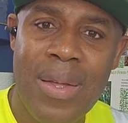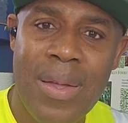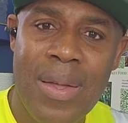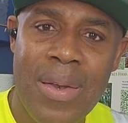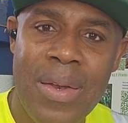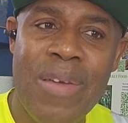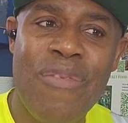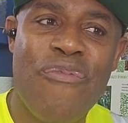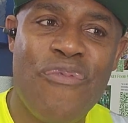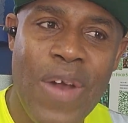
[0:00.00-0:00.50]

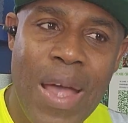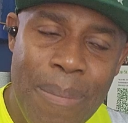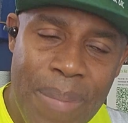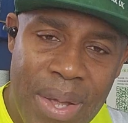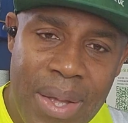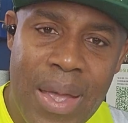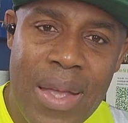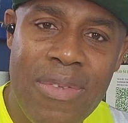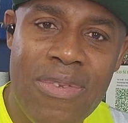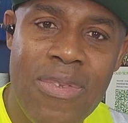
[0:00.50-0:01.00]
They
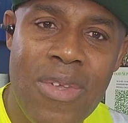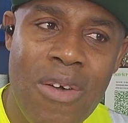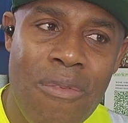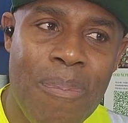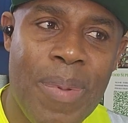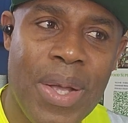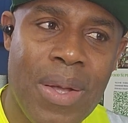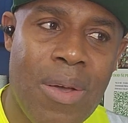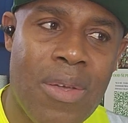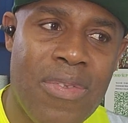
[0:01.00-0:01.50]
fabricate
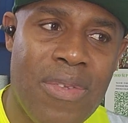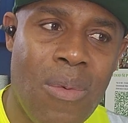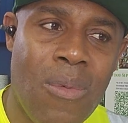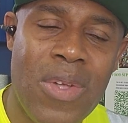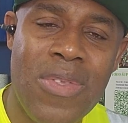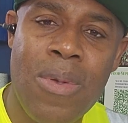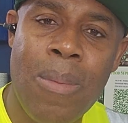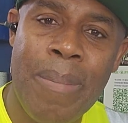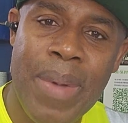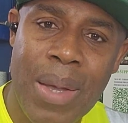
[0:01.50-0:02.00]
stuff because they
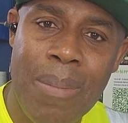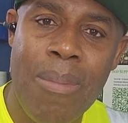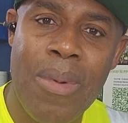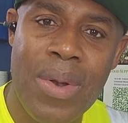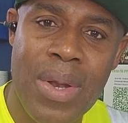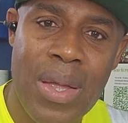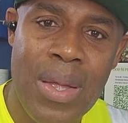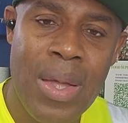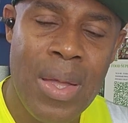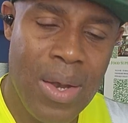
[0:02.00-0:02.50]
want to make
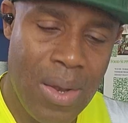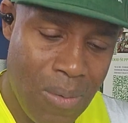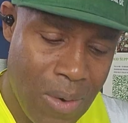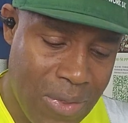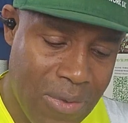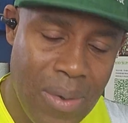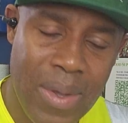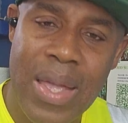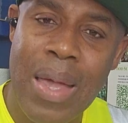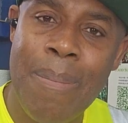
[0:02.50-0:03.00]
money, they
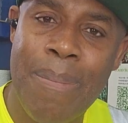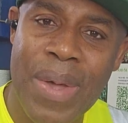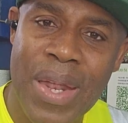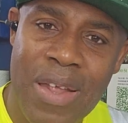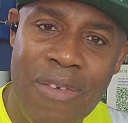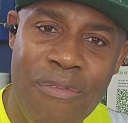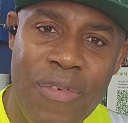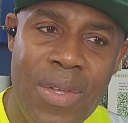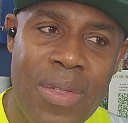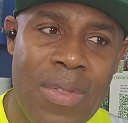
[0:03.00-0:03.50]
want to get
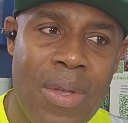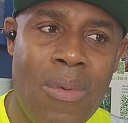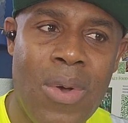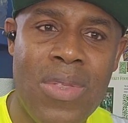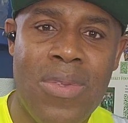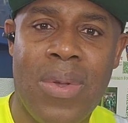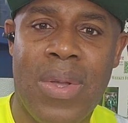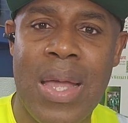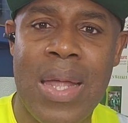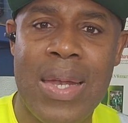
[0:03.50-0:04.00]
benefit, they
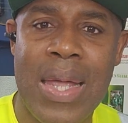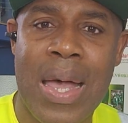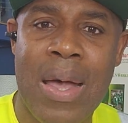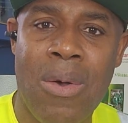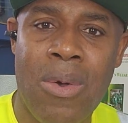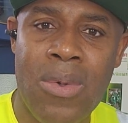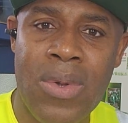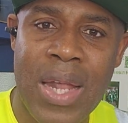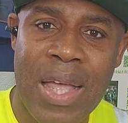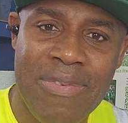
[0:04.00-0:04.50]
want to get their
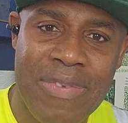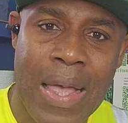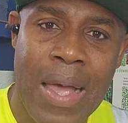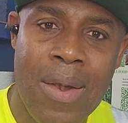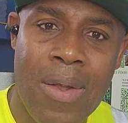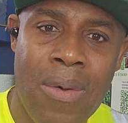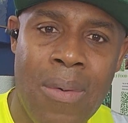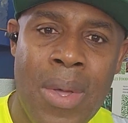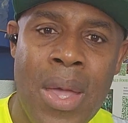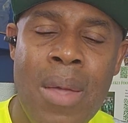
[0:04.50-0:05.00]
own
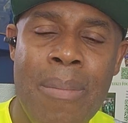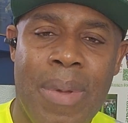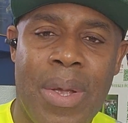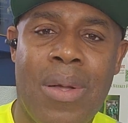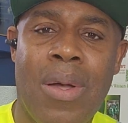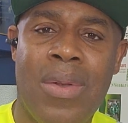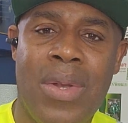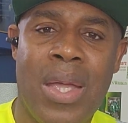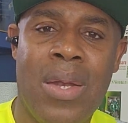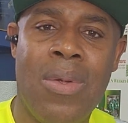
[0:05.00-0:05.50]
asylum,
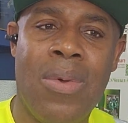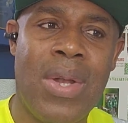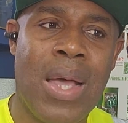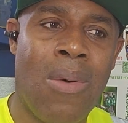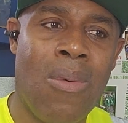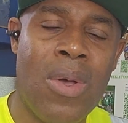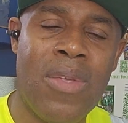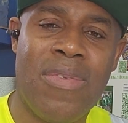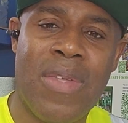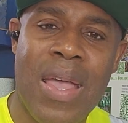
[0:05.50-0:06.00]
because they know
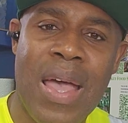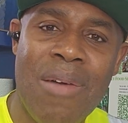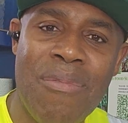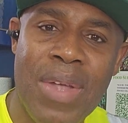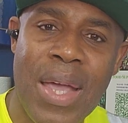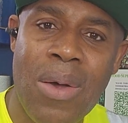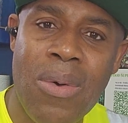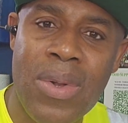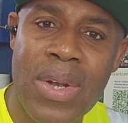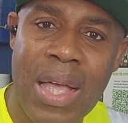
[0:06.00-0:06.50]
that once they have
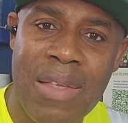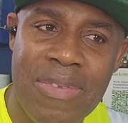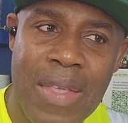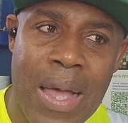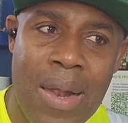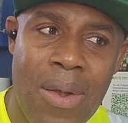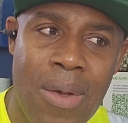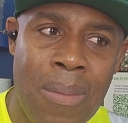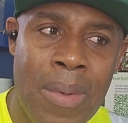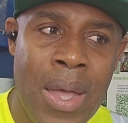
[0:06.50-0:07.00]
their own
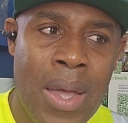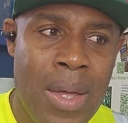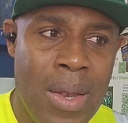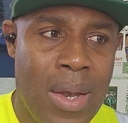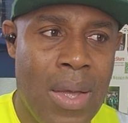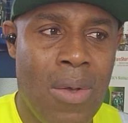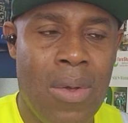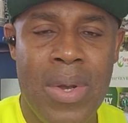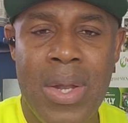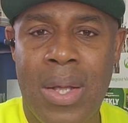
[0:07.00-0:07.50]
asylum,
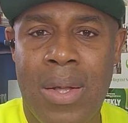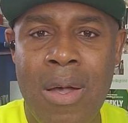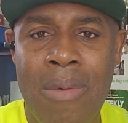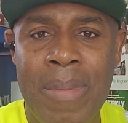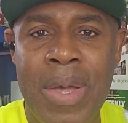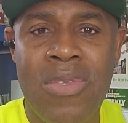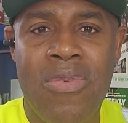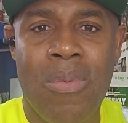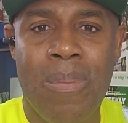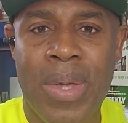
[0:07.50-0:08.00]
the
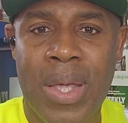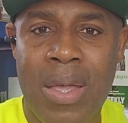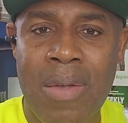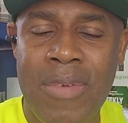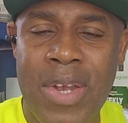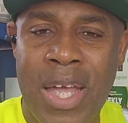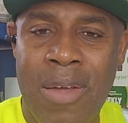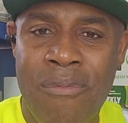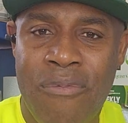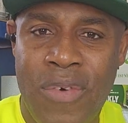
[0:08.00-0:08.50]
government will be
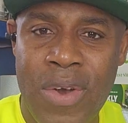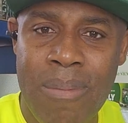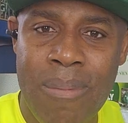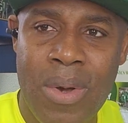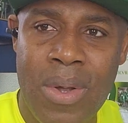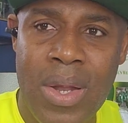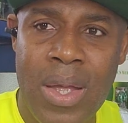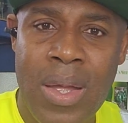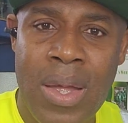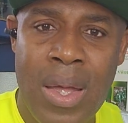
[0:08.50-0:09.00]
giving them free
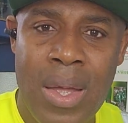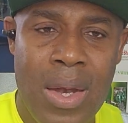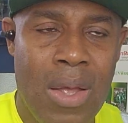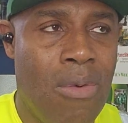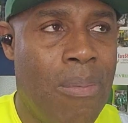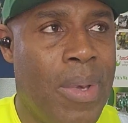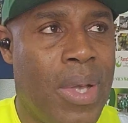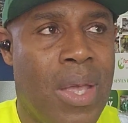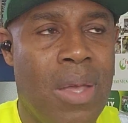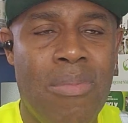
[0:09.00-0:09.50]
money, they
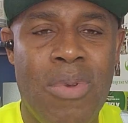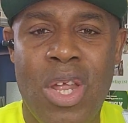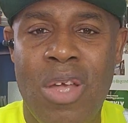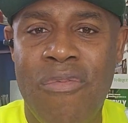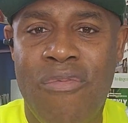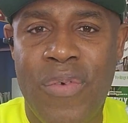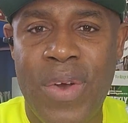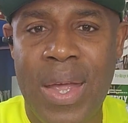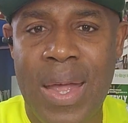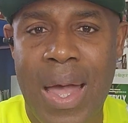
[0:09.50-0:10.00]
will be giving
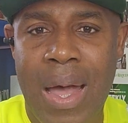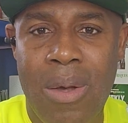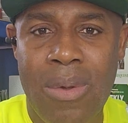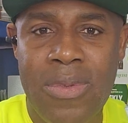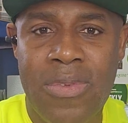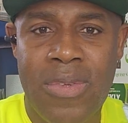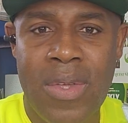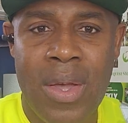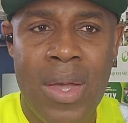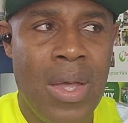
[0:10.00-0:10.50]
them free
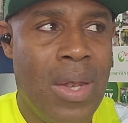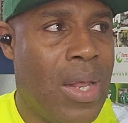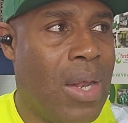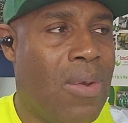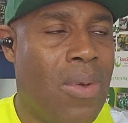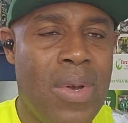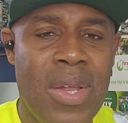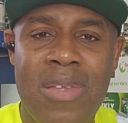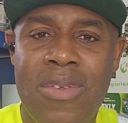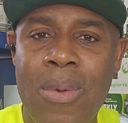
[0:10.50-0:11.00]
house, they
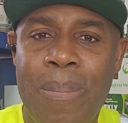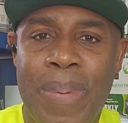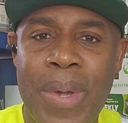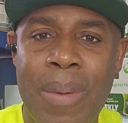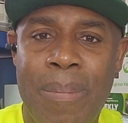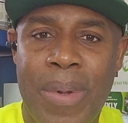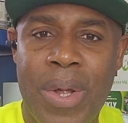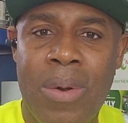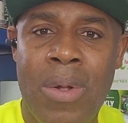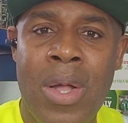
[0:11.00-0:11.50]
don't need to
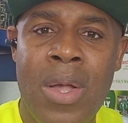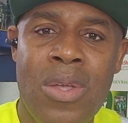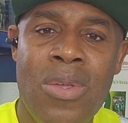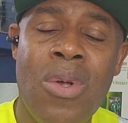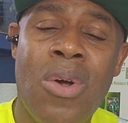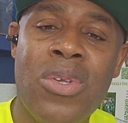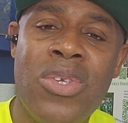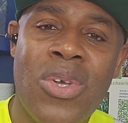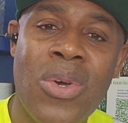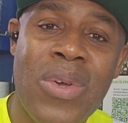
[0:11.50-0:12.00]
pay bill.
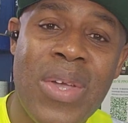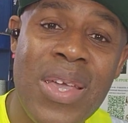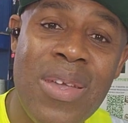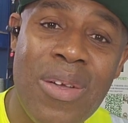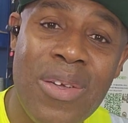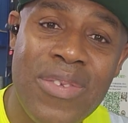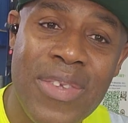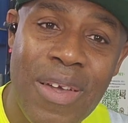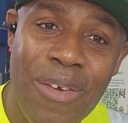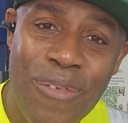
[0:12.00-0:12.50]
You're joking
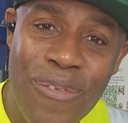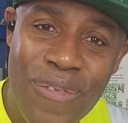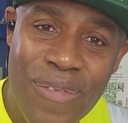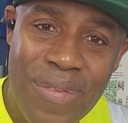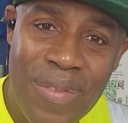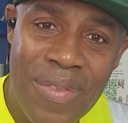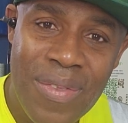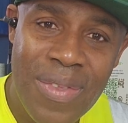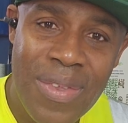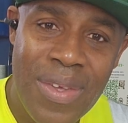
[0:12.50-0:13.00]
yourself.
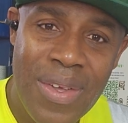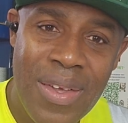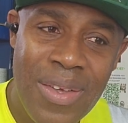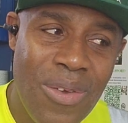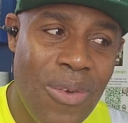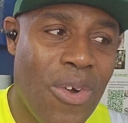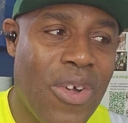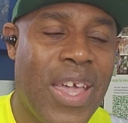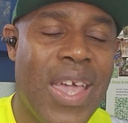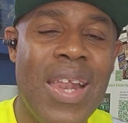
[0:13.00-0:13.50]

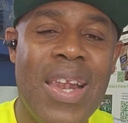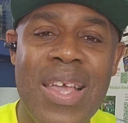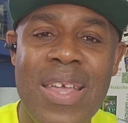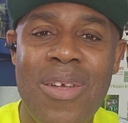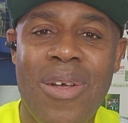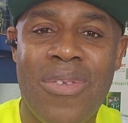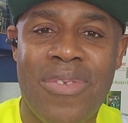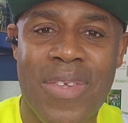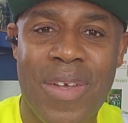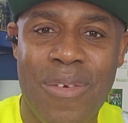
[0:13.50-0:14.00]
You're killing
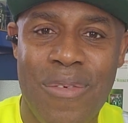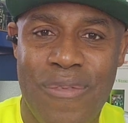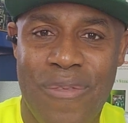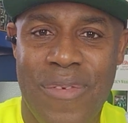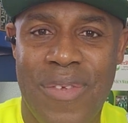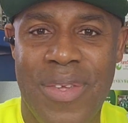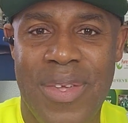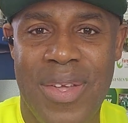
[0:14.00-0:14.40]
yourself.